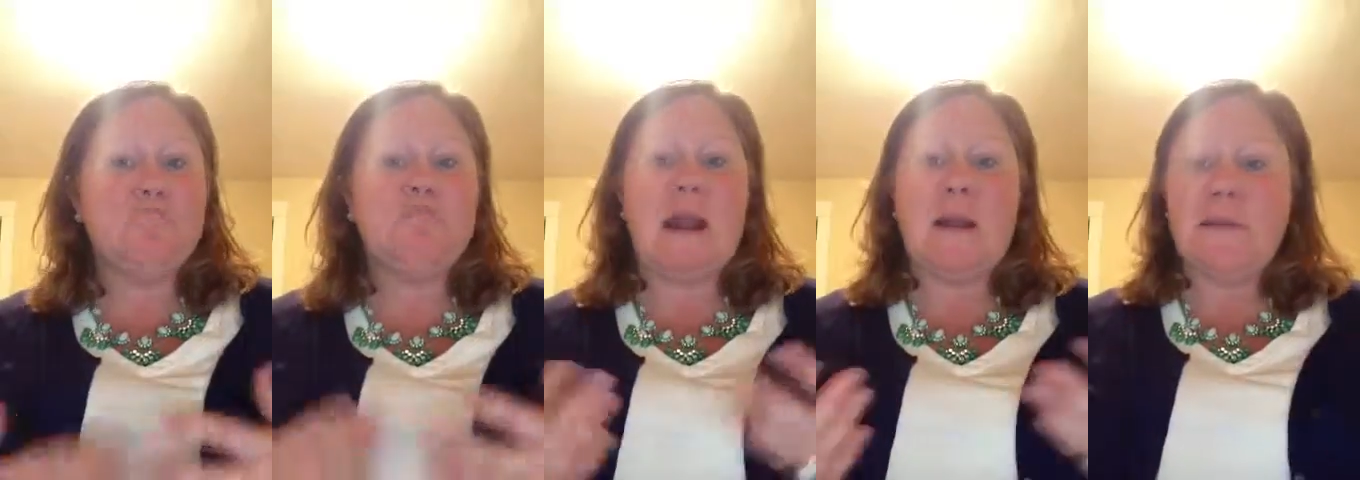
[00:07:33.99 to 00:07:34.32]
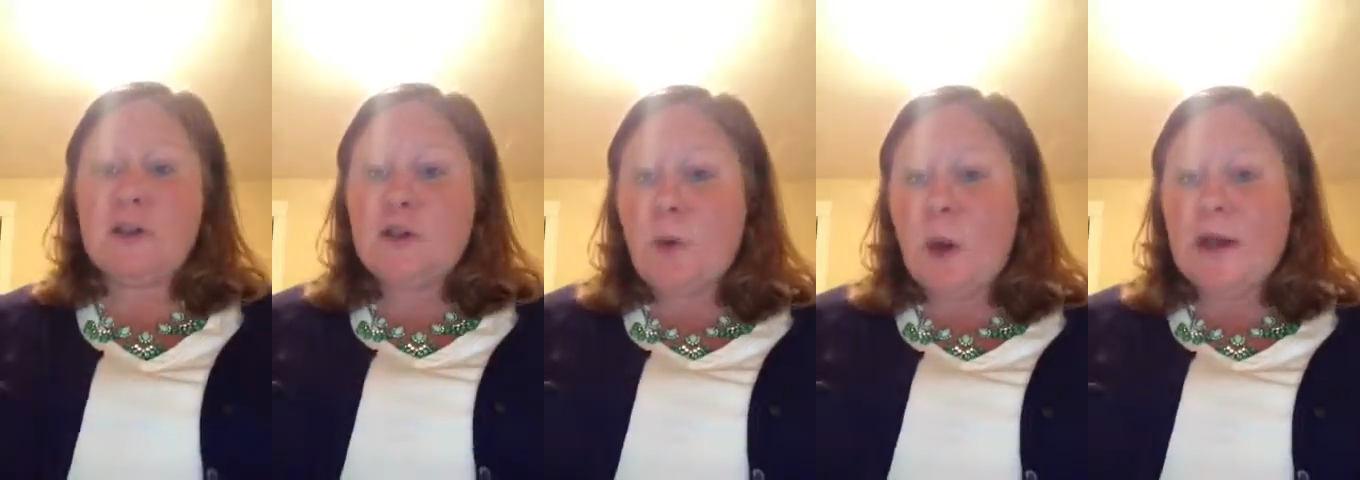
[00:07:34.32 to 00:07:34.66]

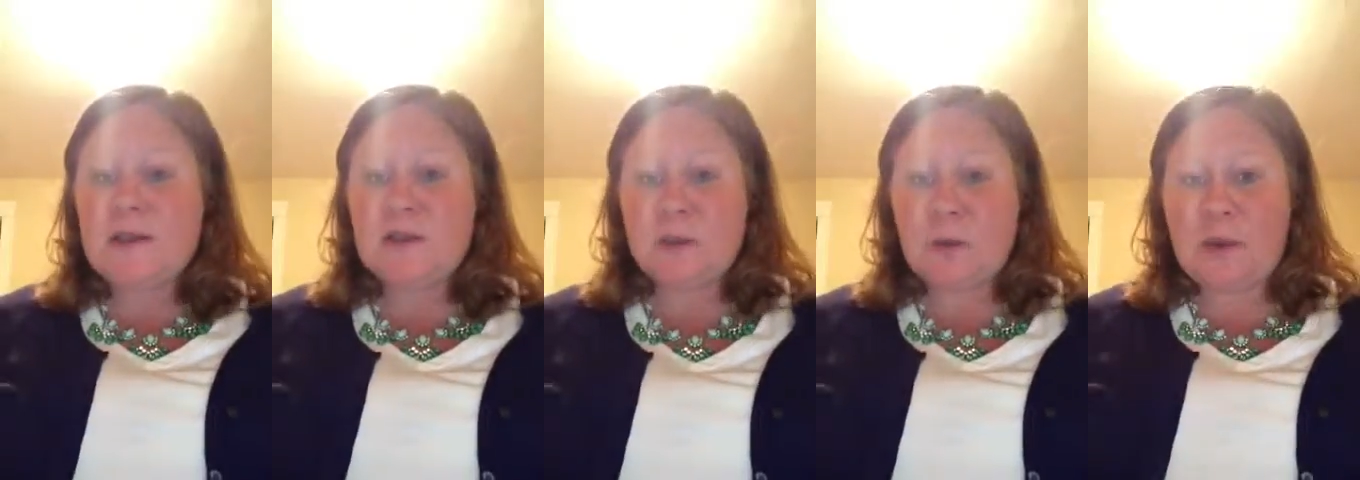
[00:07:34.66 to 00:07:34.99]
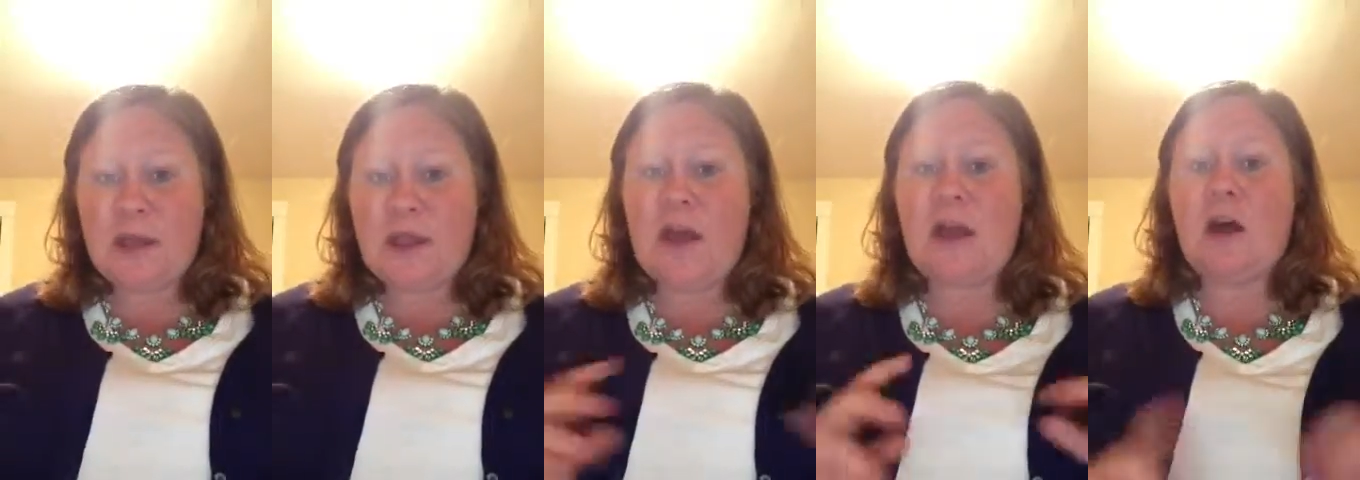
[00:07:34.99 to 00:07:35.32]
maybe twice a
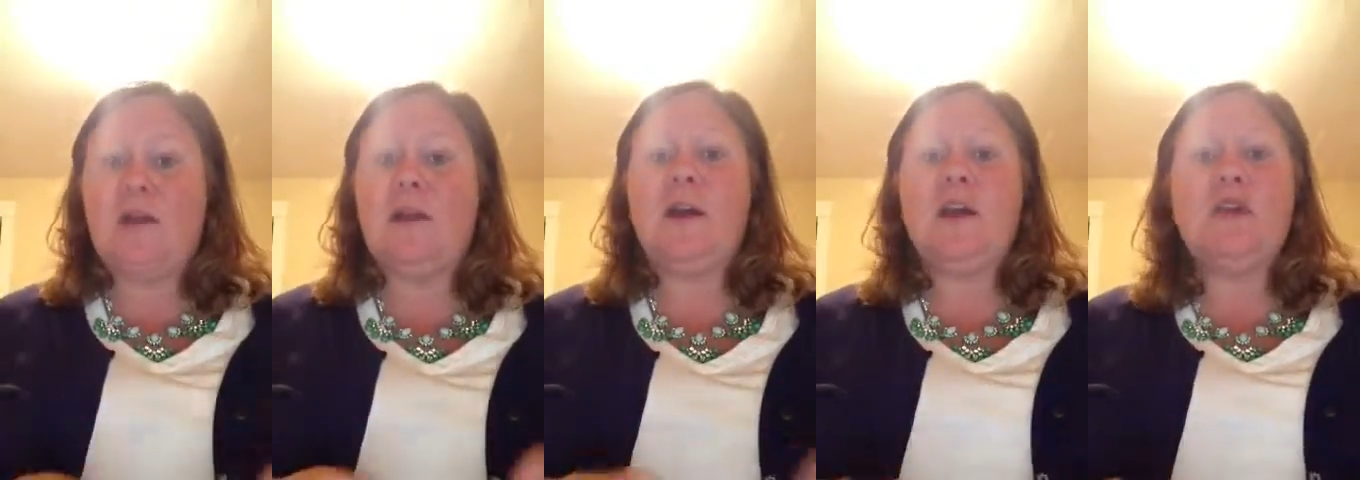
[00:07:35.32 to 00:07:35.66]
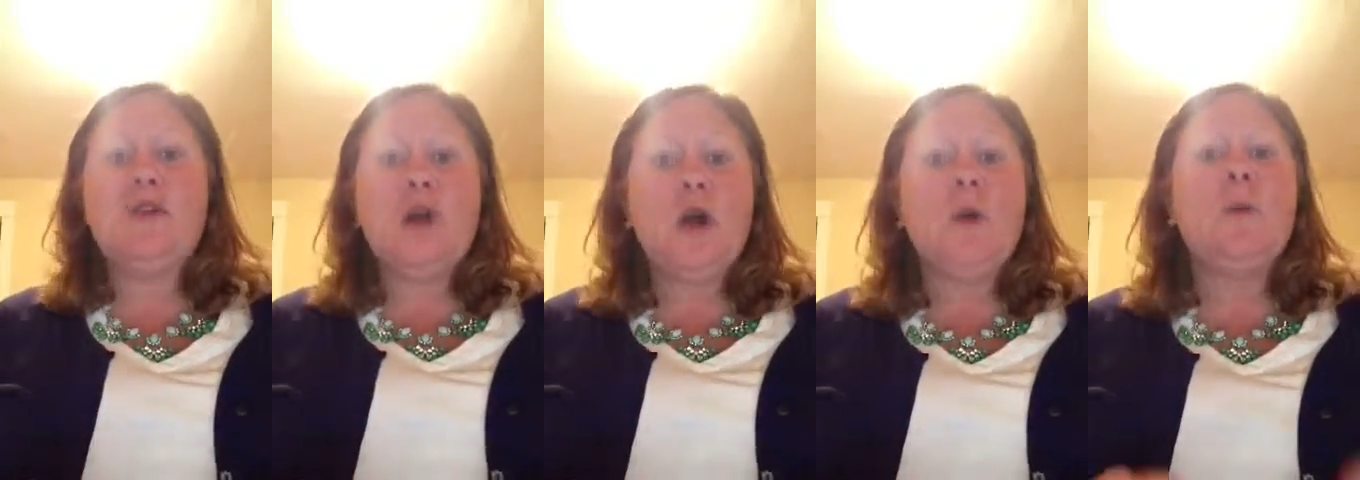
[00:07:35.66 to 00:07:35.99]
week, and I'll let you
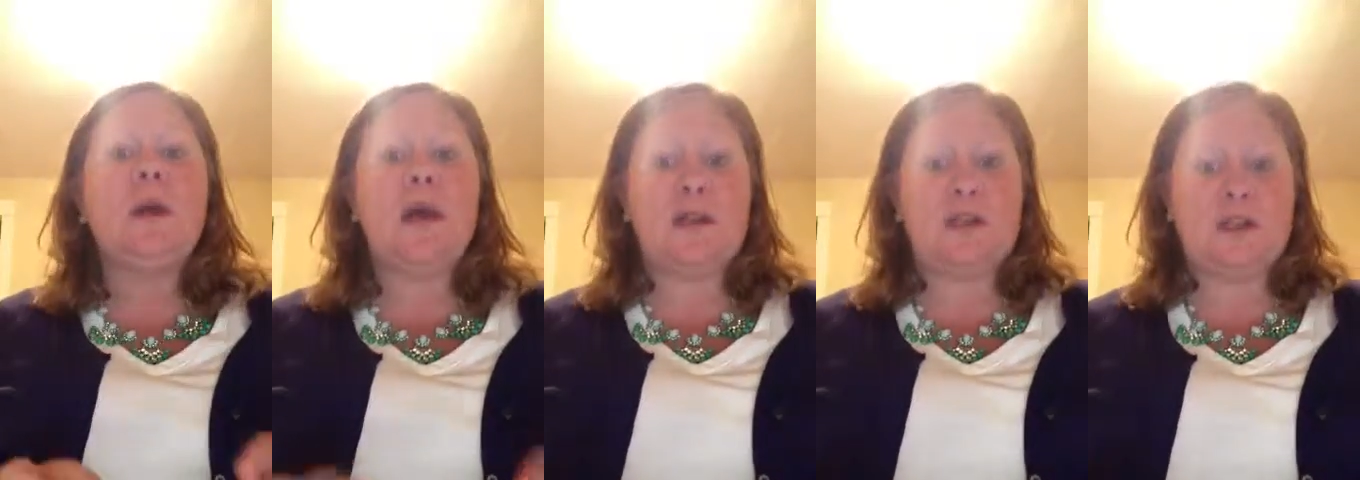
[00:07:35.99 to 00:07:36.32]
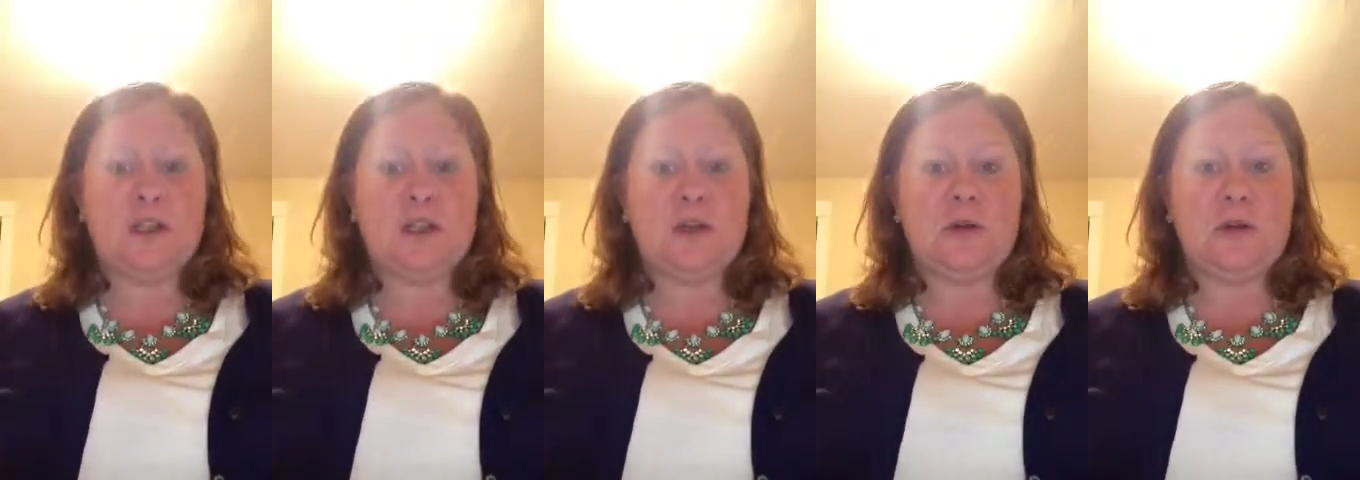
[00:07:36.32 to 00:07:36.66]
know when I
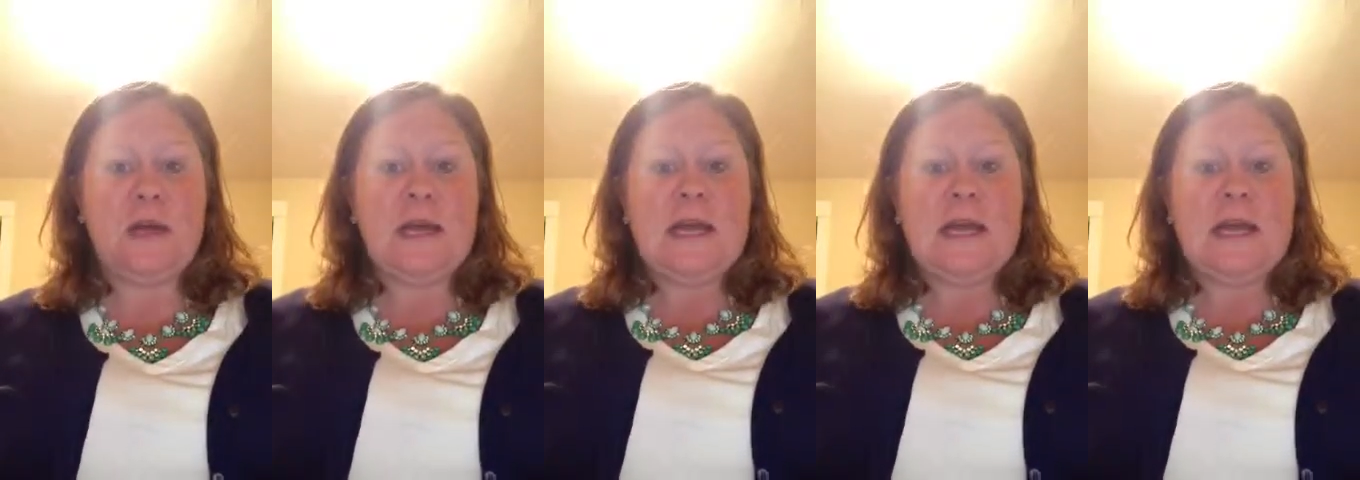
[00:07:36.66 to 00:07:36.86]
do.